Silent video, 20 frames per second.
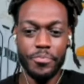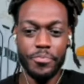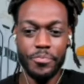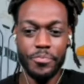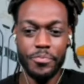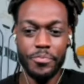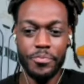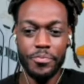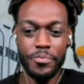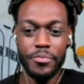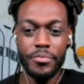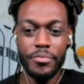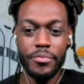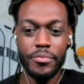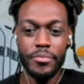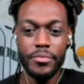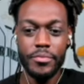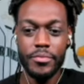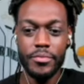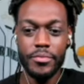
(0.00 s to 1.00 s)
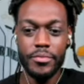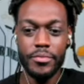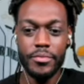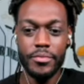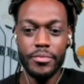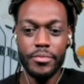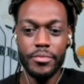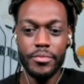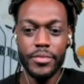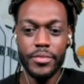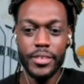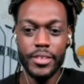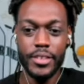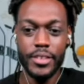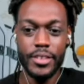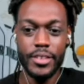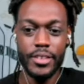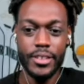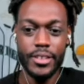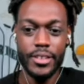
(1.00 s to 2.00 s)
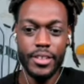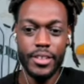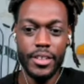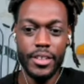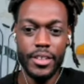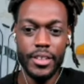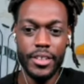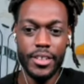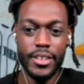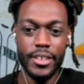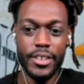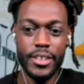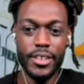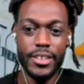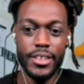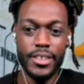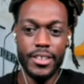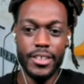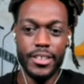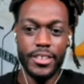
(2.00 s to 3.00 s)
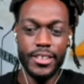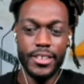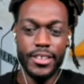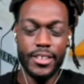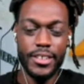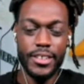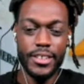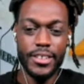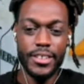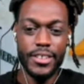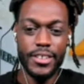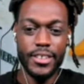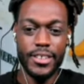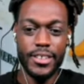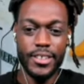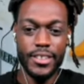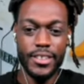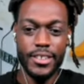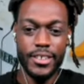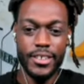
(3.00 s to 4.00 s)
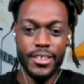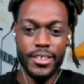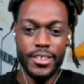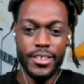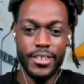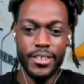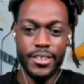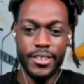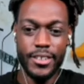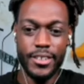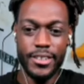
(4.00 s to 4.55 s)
The person shown says nothing.